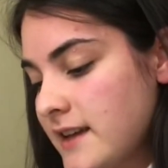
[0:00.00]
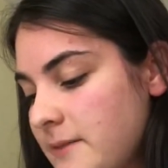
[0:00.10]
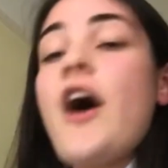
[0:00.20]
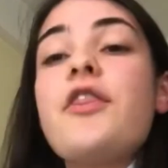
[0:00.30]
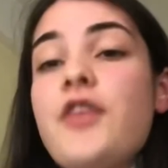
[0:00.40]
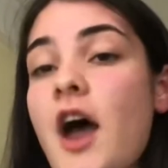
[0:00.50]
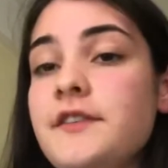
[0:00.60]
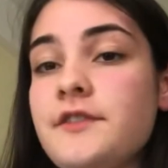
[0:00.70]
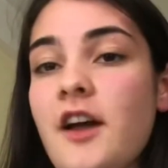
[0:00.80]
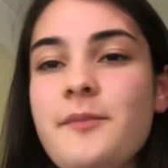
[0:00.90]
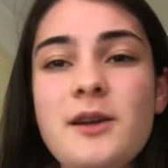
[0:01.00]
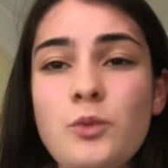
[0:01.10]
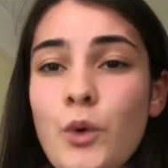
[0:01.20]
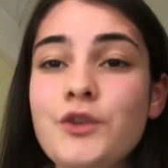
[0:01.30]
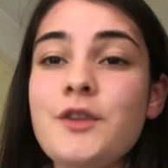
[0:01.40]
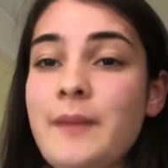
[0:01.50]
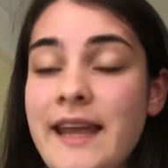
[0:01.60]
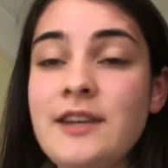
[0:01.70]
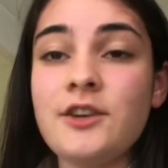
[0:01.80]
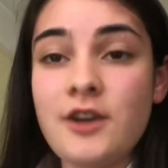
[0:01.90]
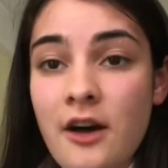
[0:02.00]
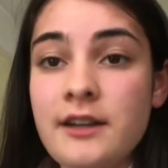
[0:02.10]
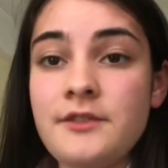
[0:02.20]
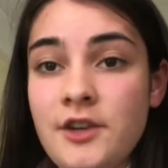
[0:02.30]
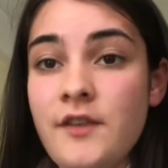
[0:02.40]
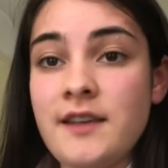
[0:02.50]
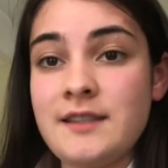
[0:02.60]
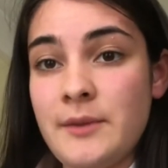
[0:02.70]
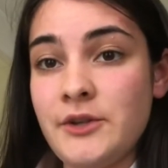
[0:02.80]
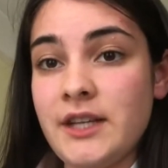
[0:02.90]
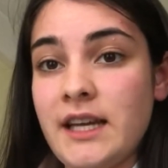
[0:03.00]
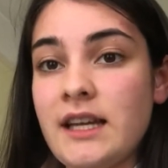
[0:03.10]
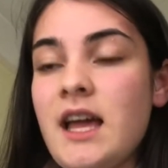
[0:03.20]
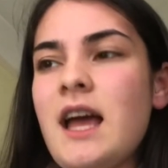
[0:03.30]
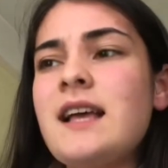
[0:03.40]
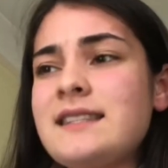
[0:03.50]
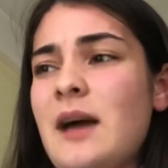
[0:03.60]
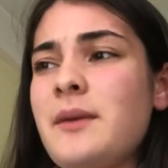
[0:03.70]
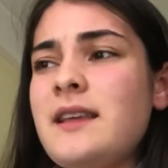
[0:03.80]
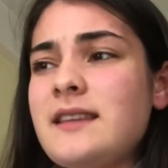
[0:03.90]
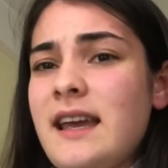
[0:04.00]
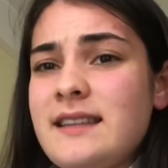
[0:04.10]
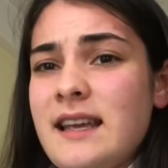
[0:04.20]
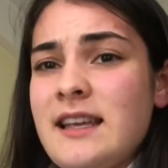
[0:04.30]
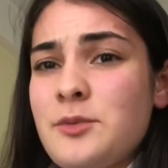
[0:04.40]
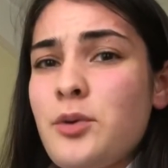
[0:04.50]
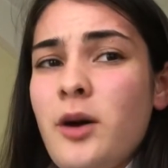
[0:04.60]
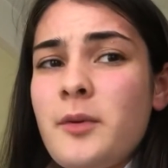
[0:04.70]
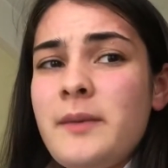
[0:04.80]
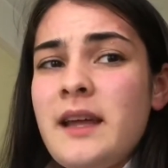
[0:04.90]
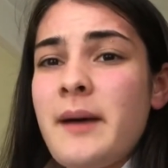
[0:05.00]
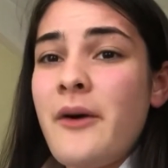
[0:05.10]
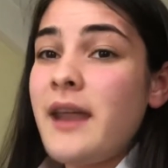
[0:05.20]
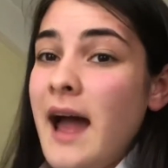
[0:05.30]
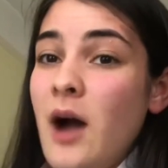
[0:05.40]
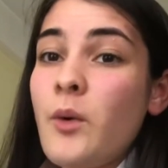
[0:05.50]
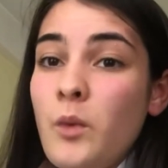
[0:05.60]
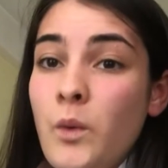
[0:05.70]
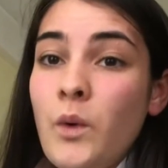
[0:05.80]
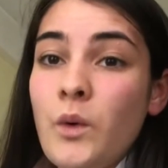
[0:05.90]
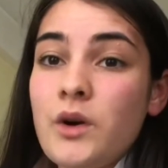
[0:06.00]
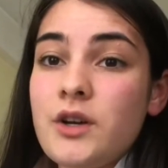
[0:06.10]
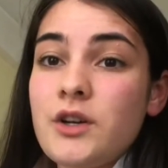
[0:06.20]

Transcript: A 35-minute walk to the main Cardiff University building. So that means it is probably about an hour walk